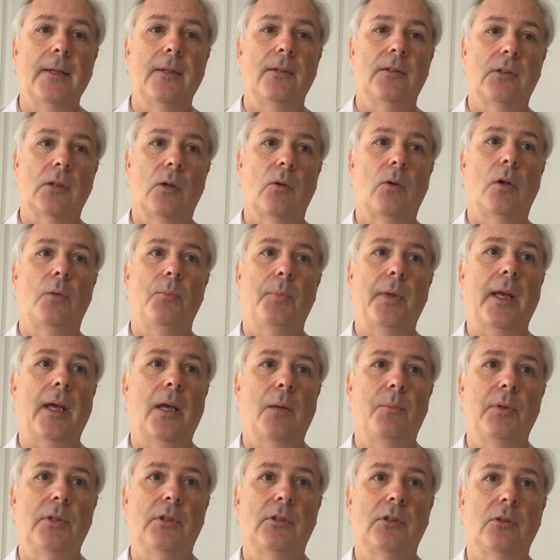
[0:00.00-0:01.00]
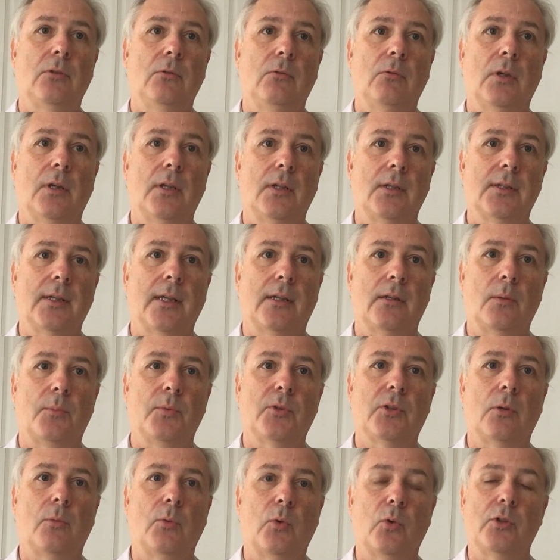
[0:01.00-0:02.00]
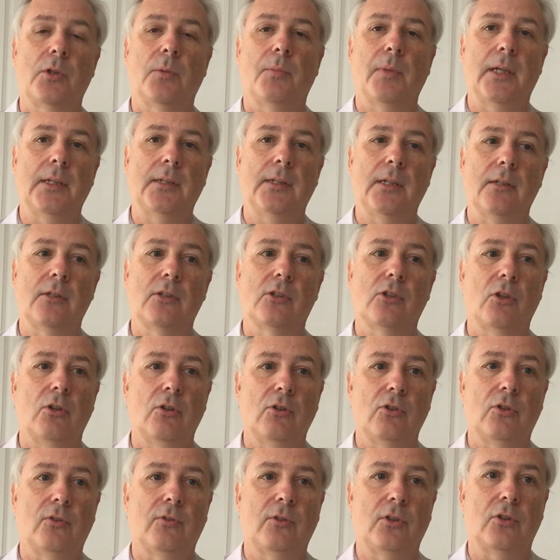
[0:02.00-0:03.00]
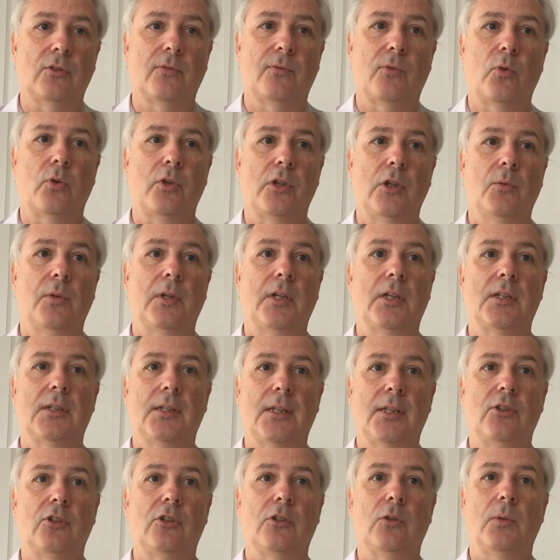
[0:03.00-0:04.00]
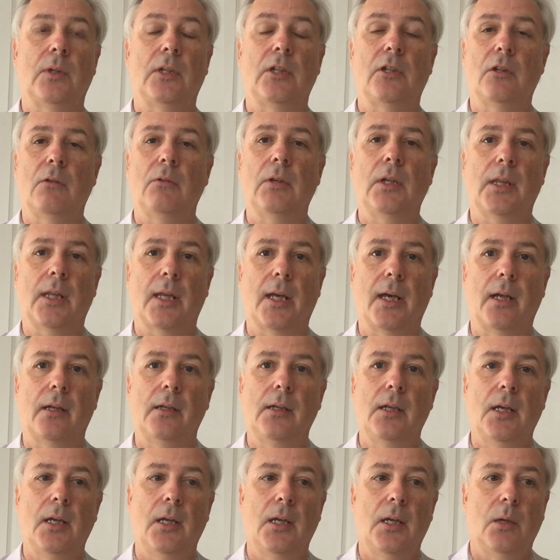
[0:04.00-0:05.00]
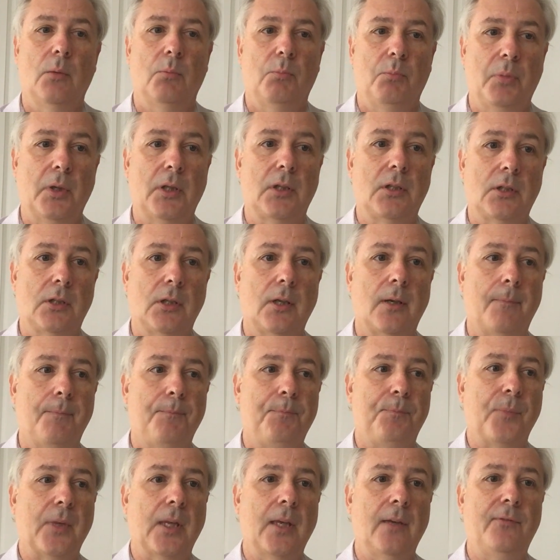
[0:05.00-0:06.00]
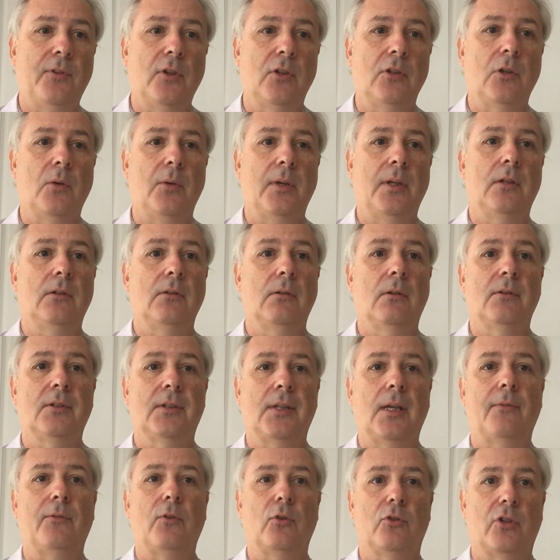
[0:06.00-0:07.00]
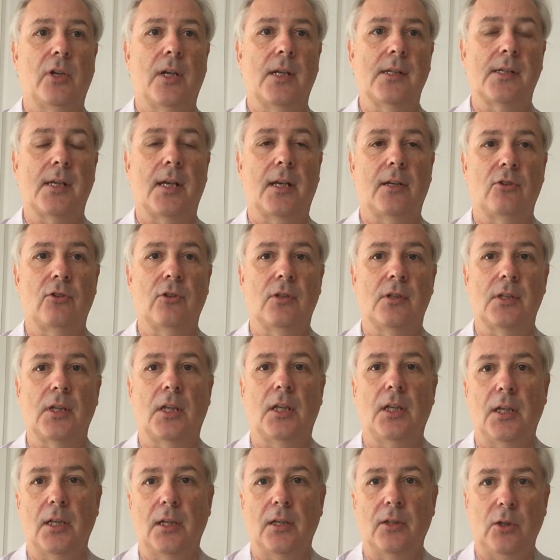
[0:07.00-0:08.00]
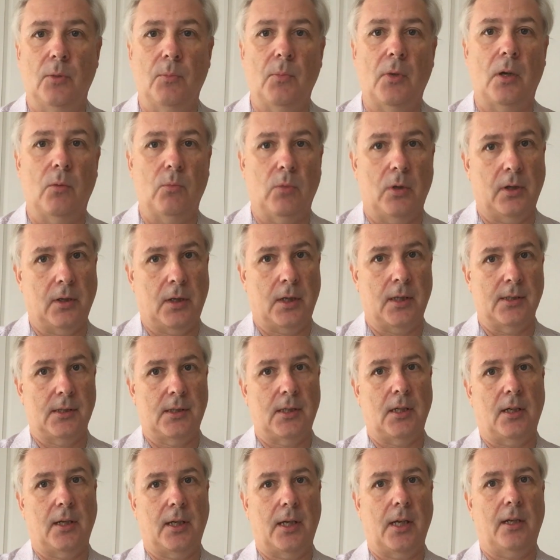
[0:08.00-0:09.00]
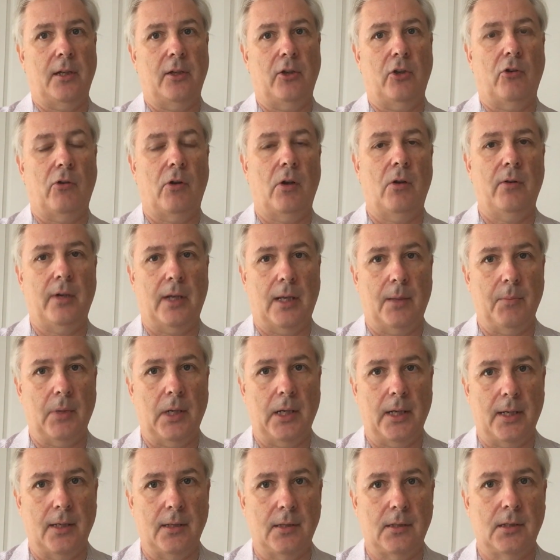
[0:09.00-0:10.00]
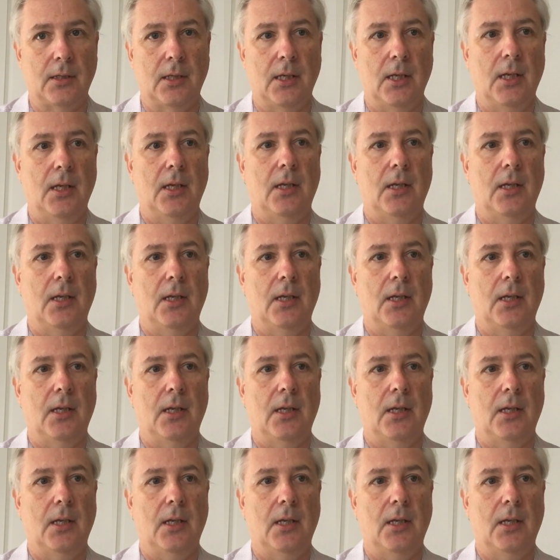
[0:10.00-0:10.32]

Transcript: So I'd be happy to set up some automated searches for you and assist you in doing that. But if you're doing several transactions a year, you might want to consider getting your own MLS